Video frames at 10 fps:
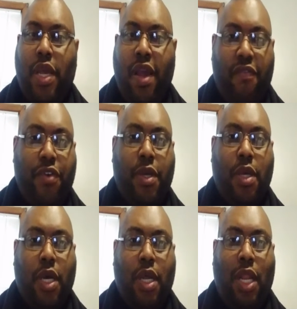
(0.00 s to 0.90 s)

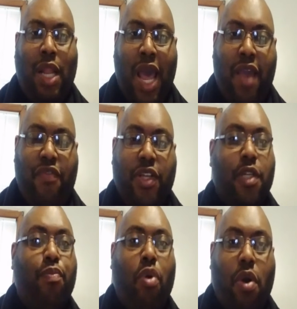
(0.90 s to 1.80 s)
Every uh, life
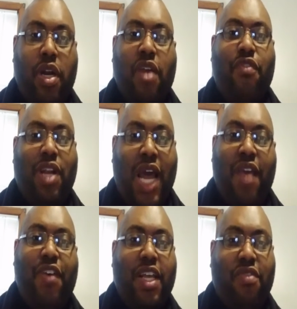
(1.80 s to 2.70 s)
is important. Every
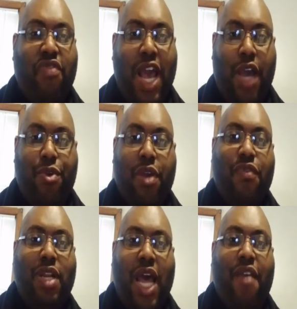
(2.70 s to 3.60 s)
life has value.
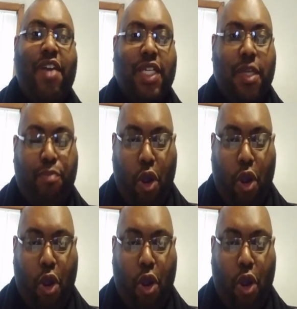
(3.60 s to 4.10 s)
Every life has a